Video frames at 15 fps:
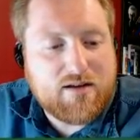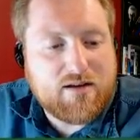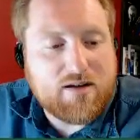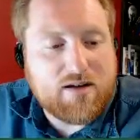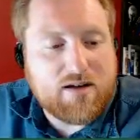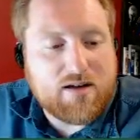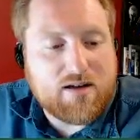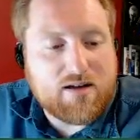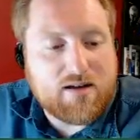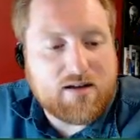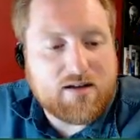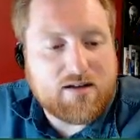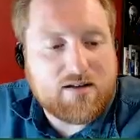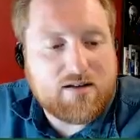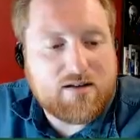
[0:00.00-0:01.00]
Uh,
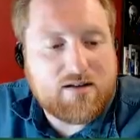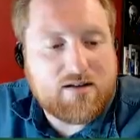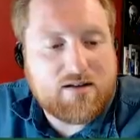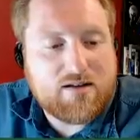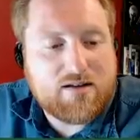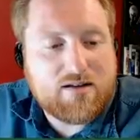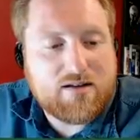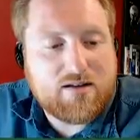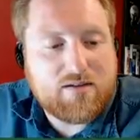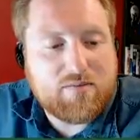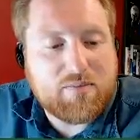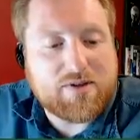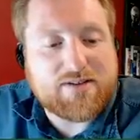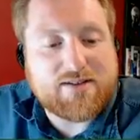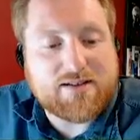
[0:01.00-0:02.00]

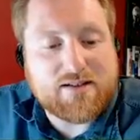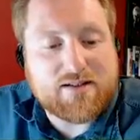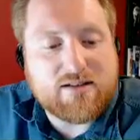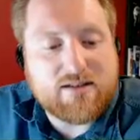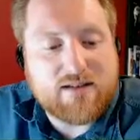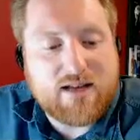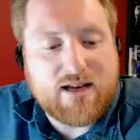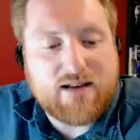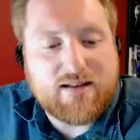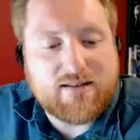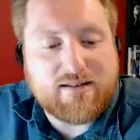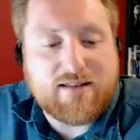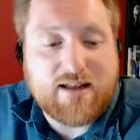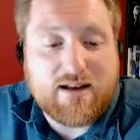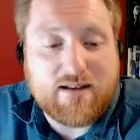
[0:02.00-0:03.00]
but still, that
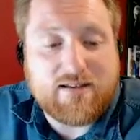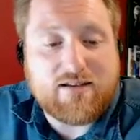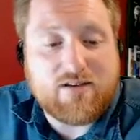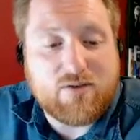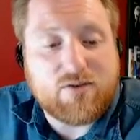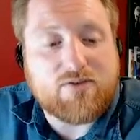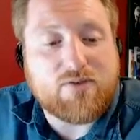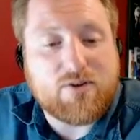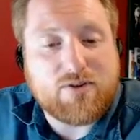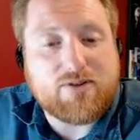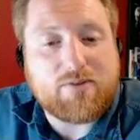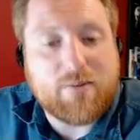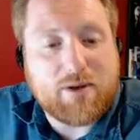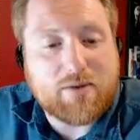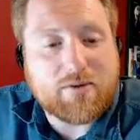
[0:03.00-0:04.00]
is that is useful
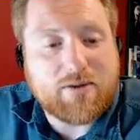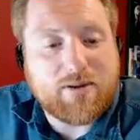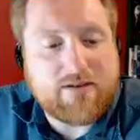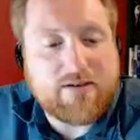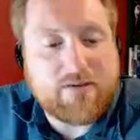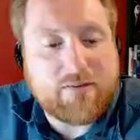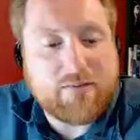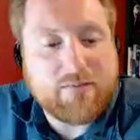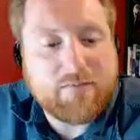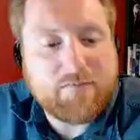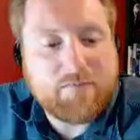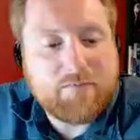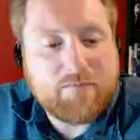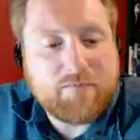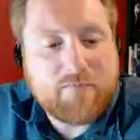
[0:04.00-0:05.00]
to be able to do,
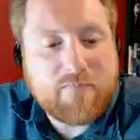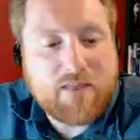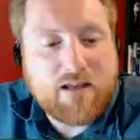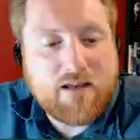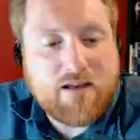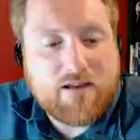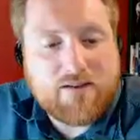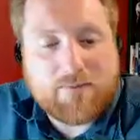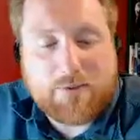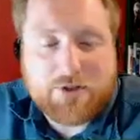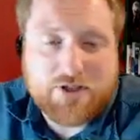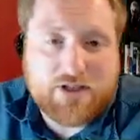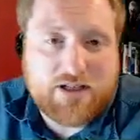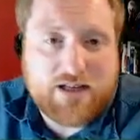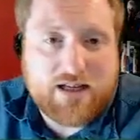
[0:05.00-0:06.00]

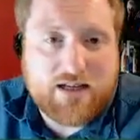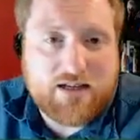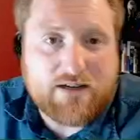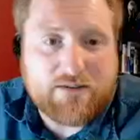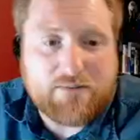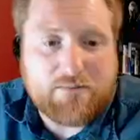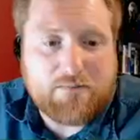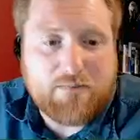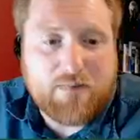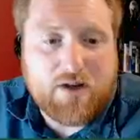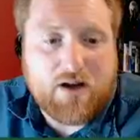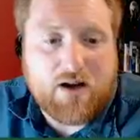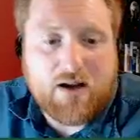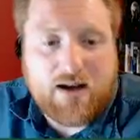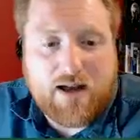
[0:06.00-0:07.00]
especially in a
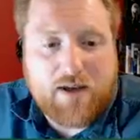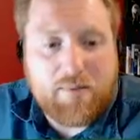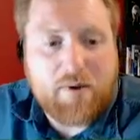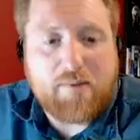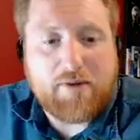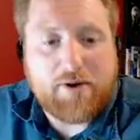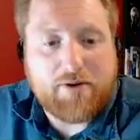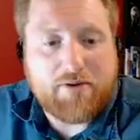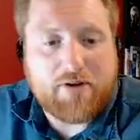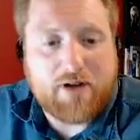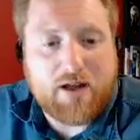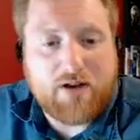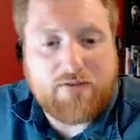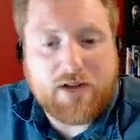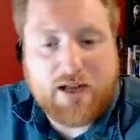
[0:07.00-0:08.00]
non-MMO
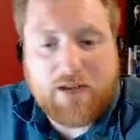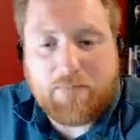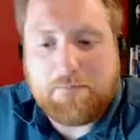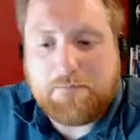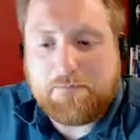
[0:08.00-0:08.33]
kind of a game.